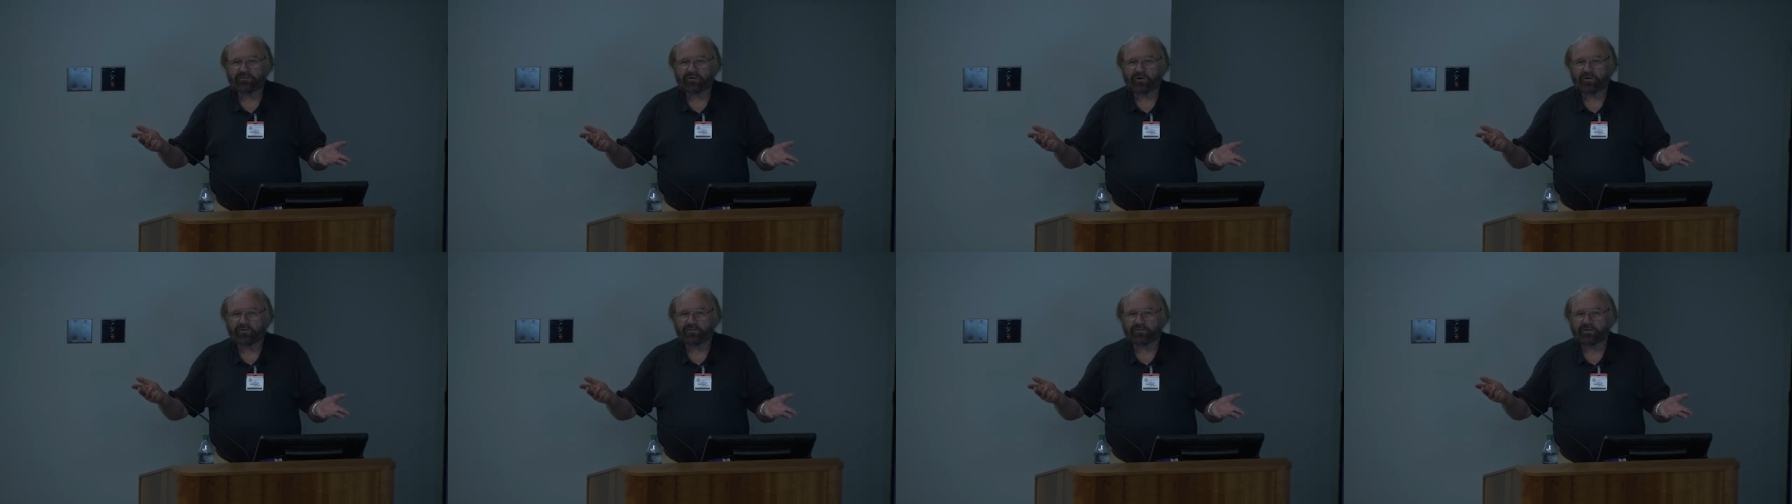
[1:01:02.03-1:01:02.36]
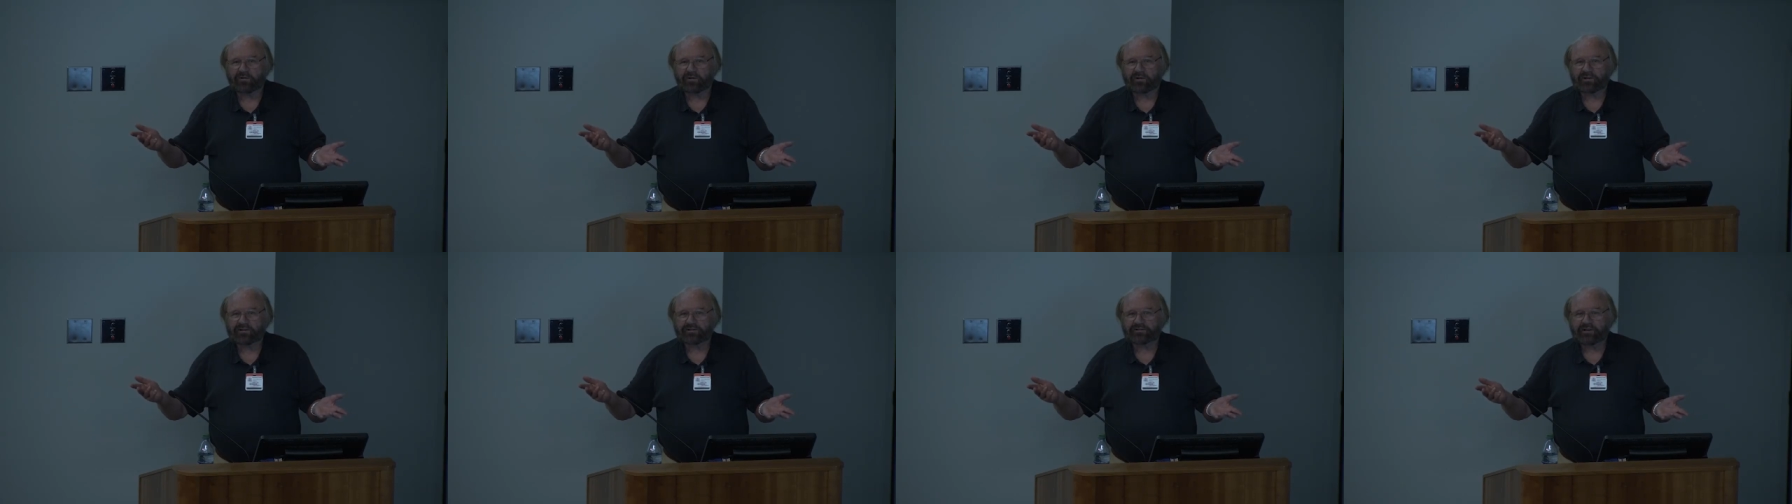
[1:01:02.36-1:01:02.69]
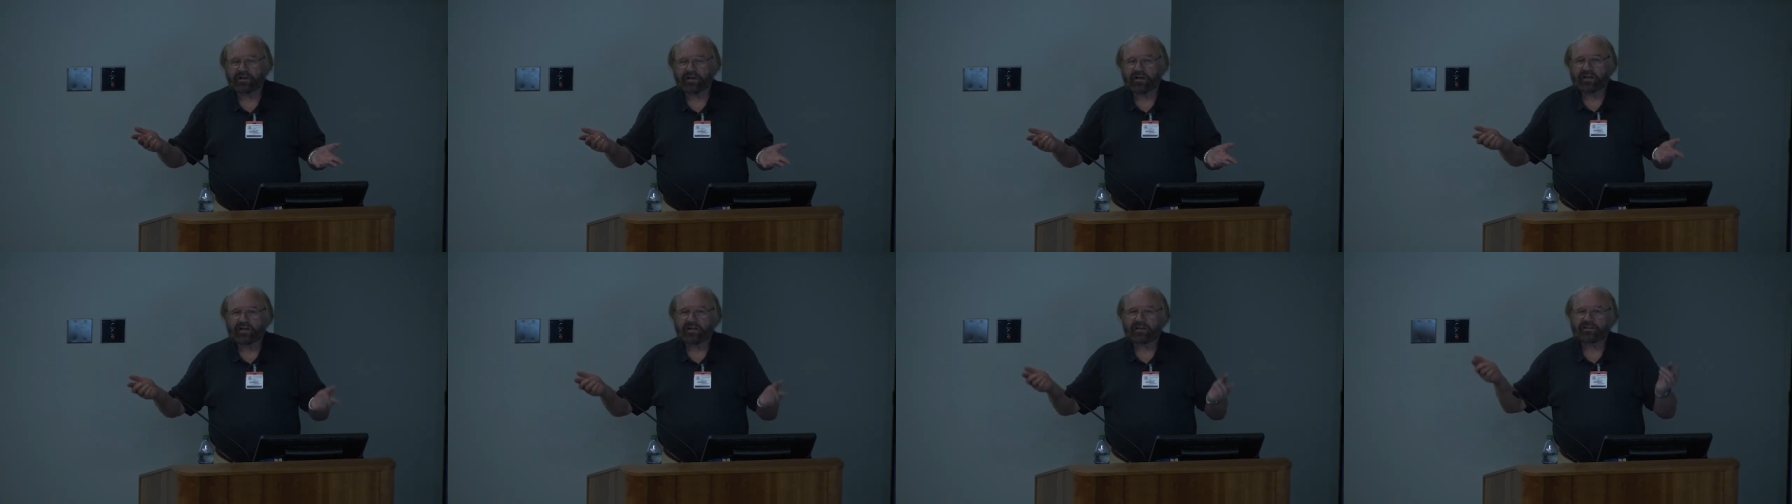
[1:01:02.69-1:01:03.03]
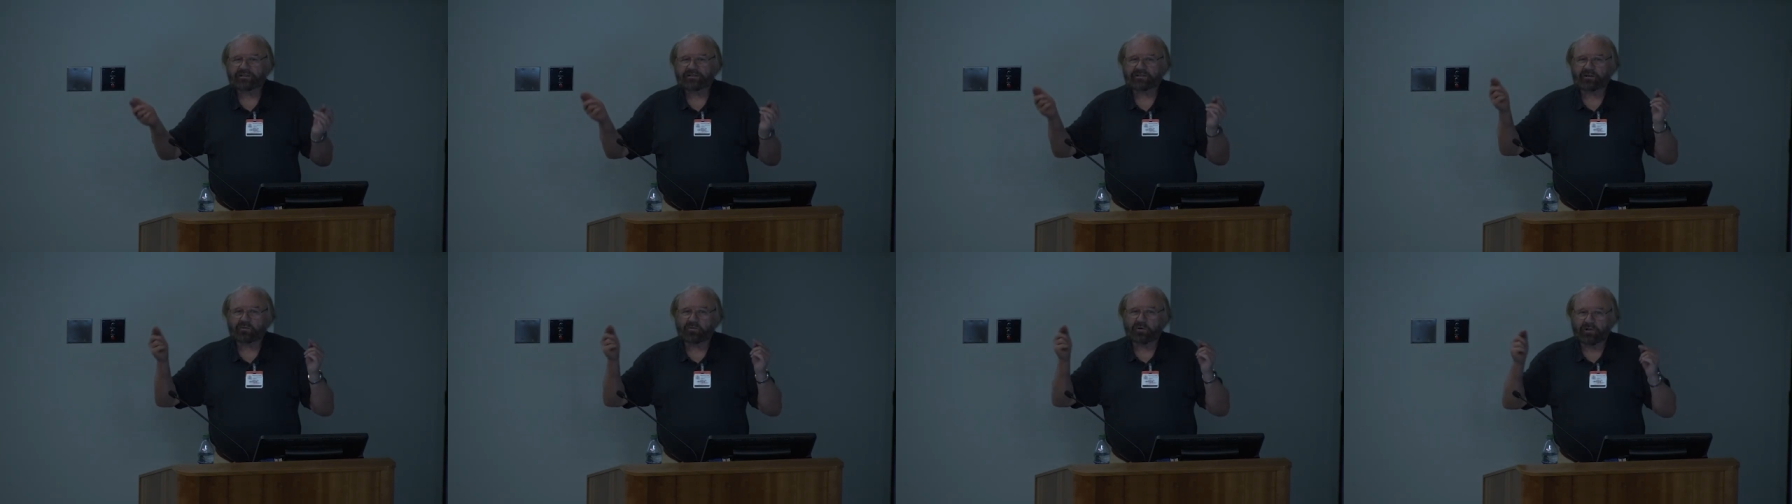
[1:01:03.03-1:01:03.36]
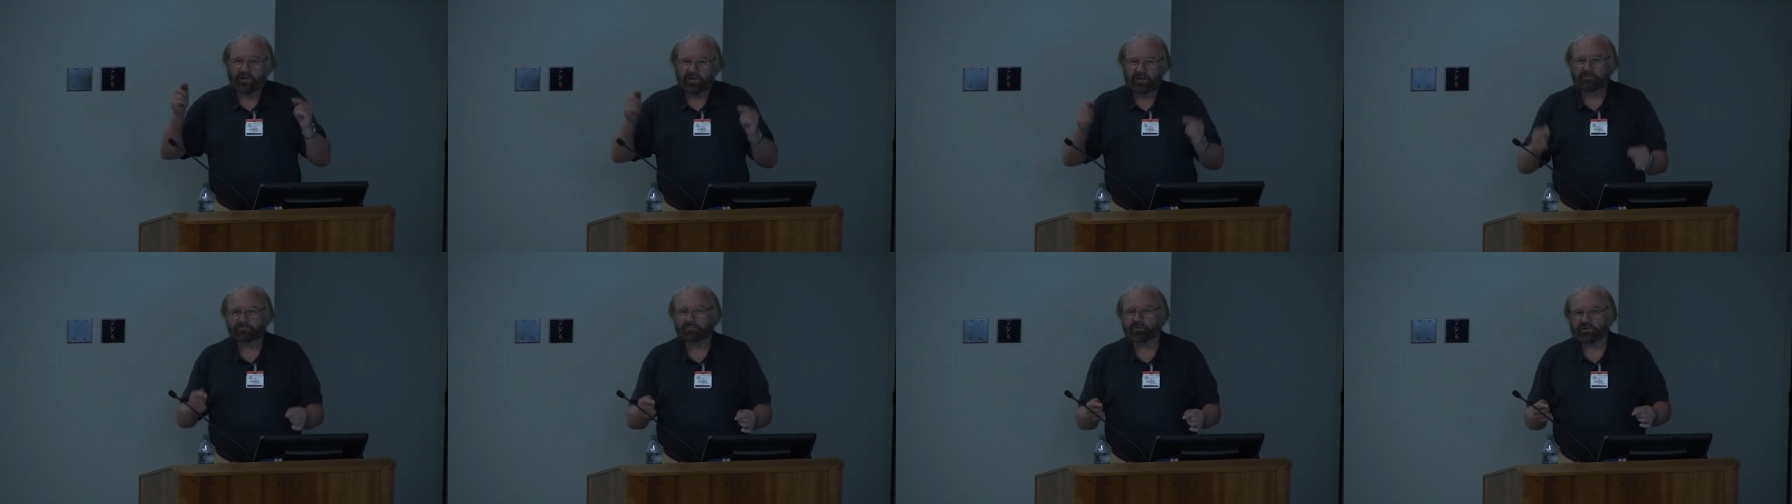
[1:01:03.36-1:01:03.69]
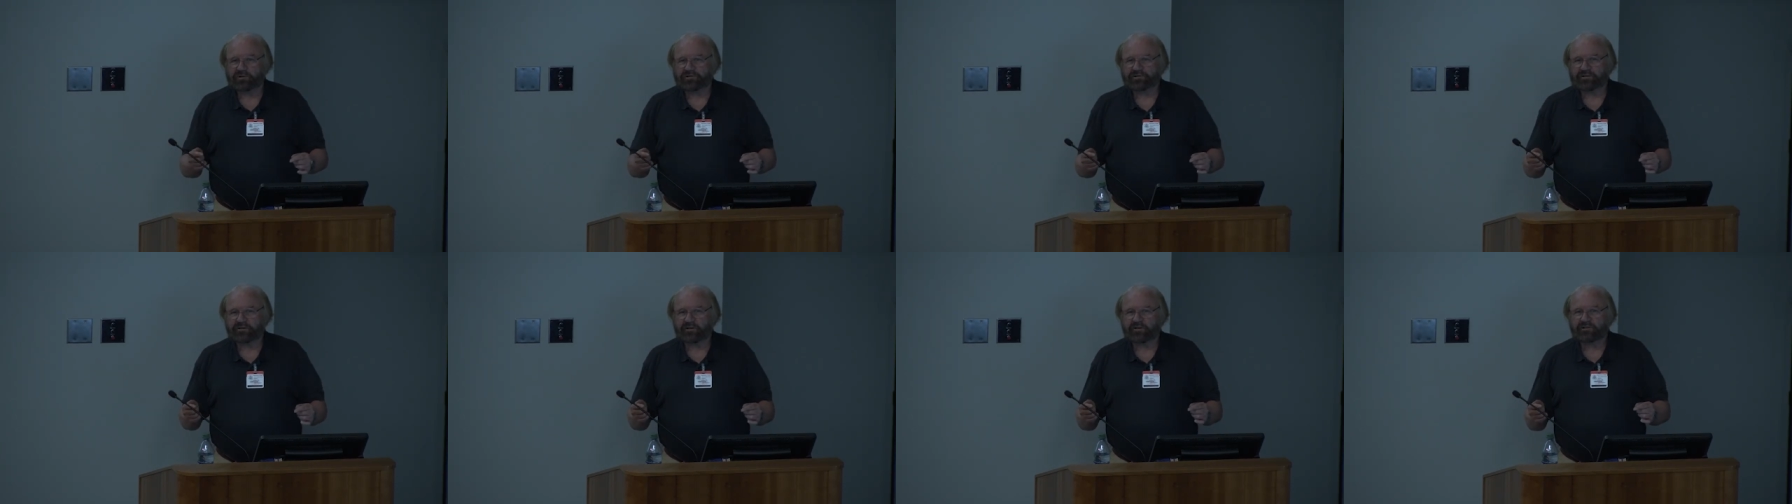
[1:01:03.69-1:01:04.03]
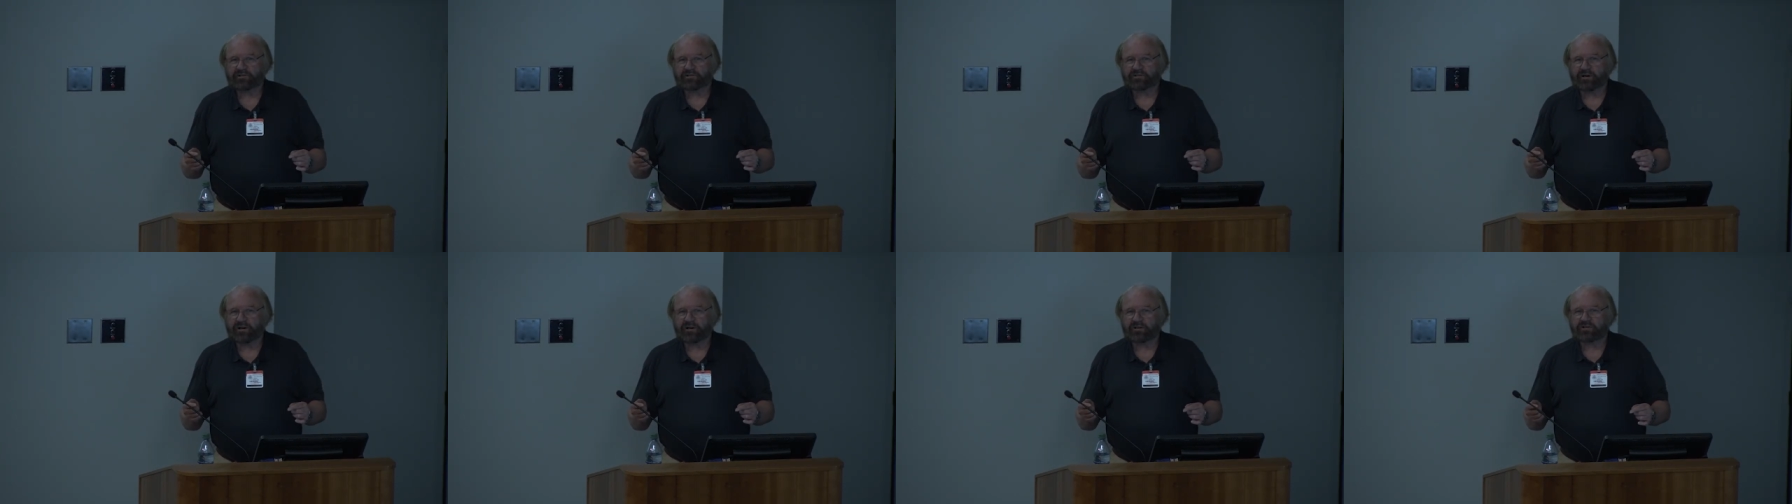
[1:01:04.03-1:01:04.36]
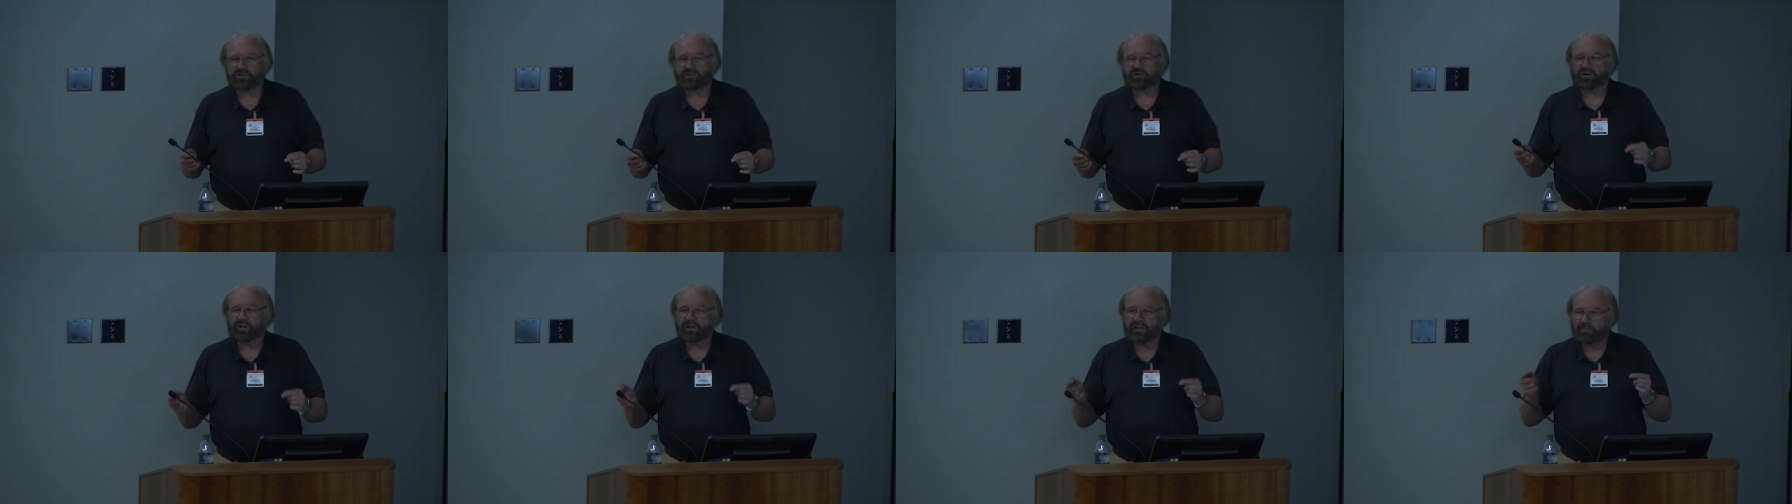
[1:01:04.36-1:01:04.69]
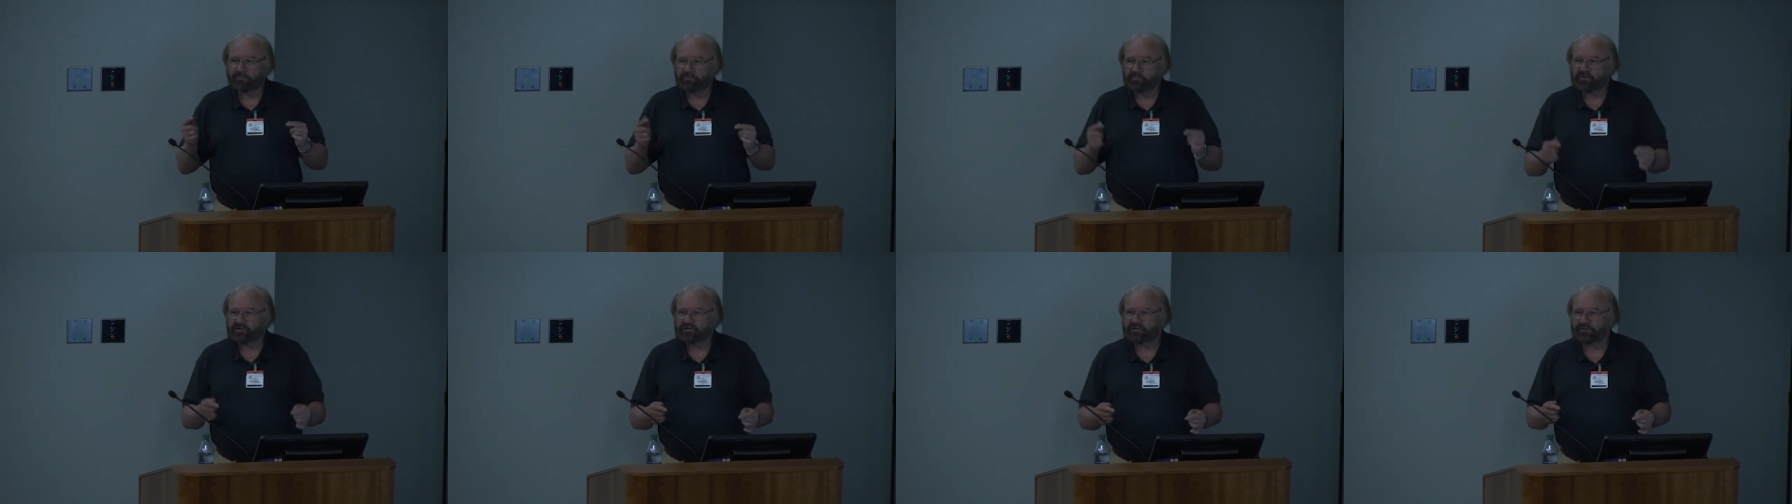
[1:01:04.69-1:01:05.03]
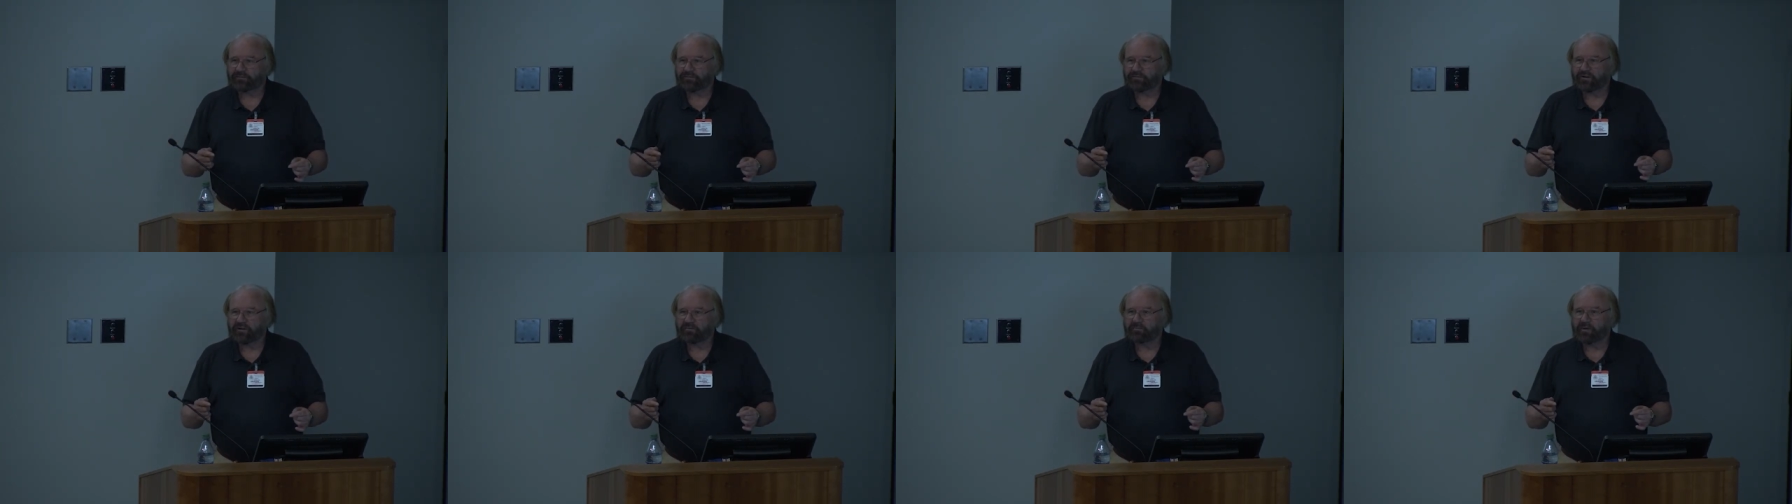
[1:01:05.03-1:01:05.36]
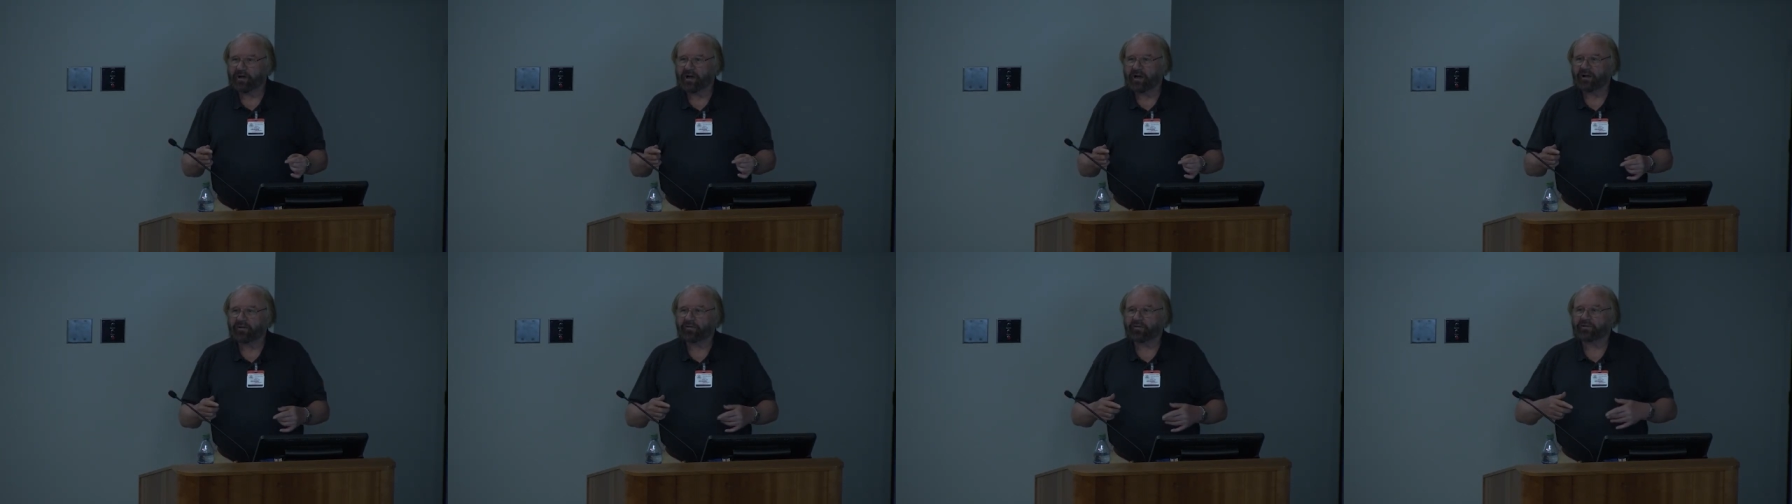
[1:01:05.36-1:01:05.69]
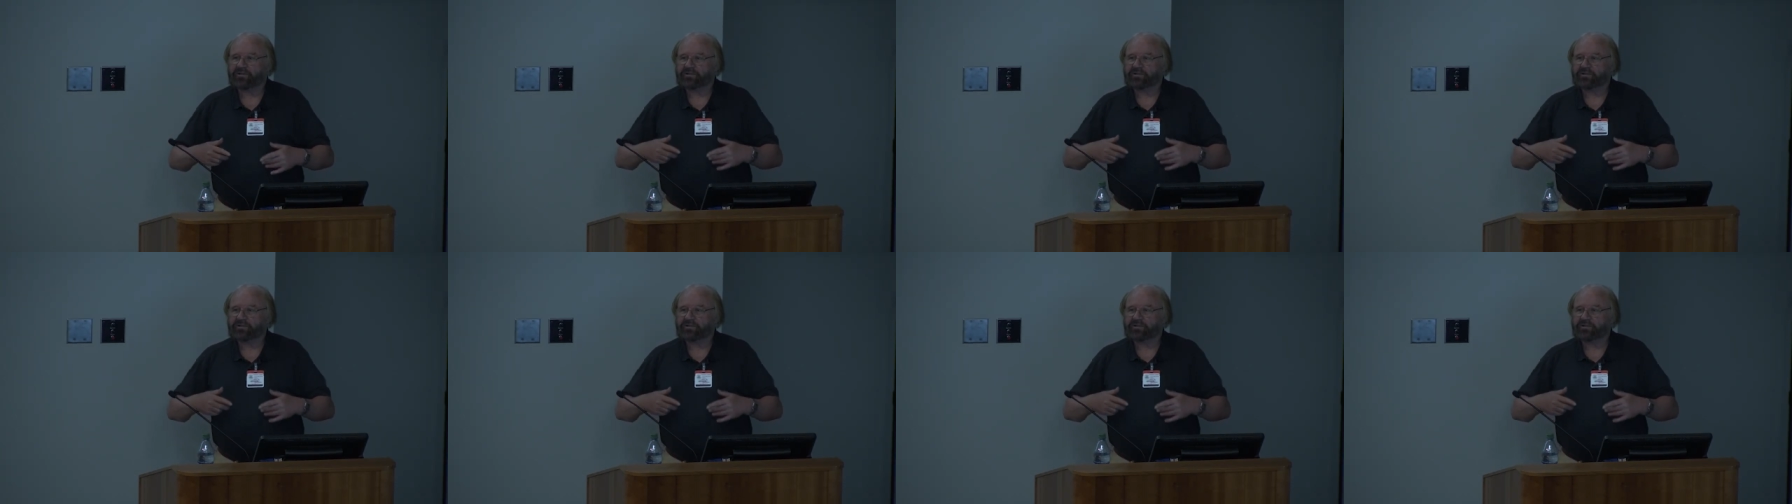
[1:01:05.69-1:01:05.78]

involved in this, is that with implicit instruction or implicit feedback,